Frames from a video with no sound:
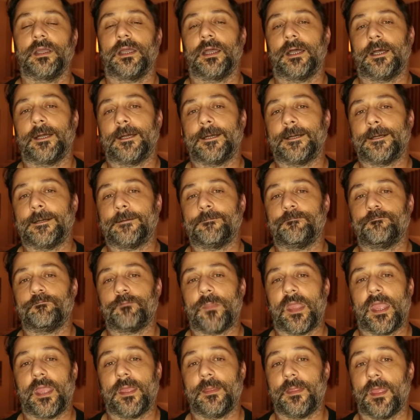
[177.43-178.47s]
And
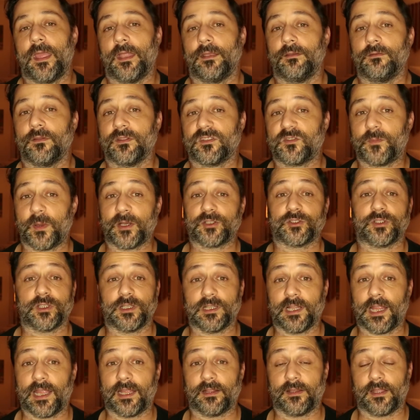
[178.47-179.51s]
then especially
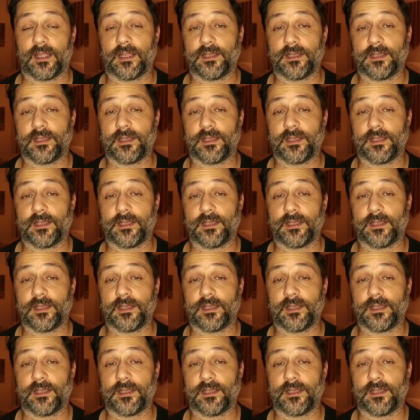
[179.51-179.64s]
lately,